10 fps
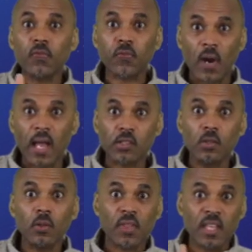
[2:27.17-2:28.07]

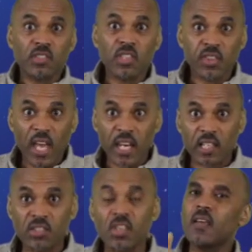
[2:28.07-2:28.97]
fragile than
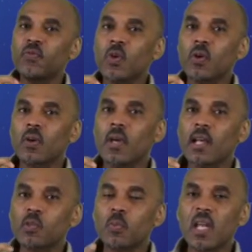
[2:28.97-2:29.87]
synthetics. If your
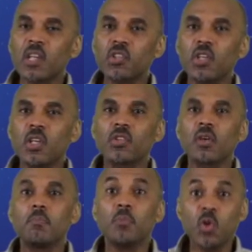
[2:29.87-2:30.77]
explanation is
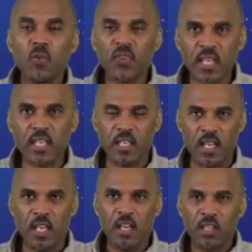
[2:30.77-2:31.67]
movie,
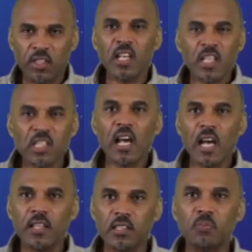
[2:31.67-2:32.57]
then it
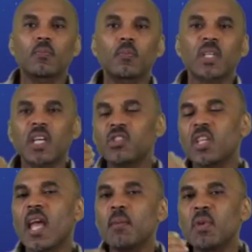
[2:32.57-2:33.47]
does. Because
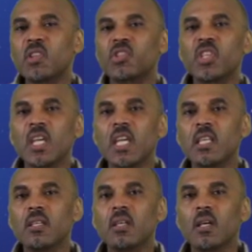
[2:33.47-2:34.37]
the aim of the
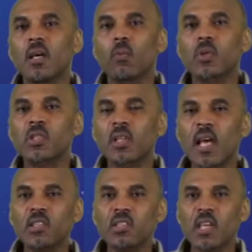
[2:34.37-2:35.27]
scene was
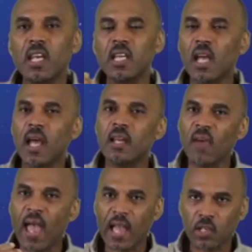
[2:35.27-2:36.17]
less any kind of
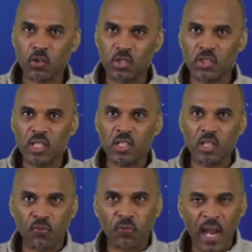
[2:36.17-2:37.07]
accuracy to
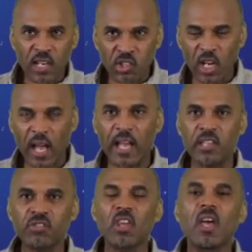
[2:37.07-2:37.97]
the
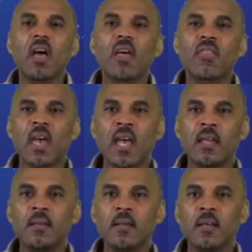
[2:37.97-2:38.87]
franchise
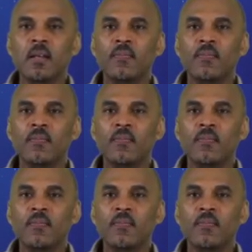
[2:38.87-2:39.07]
than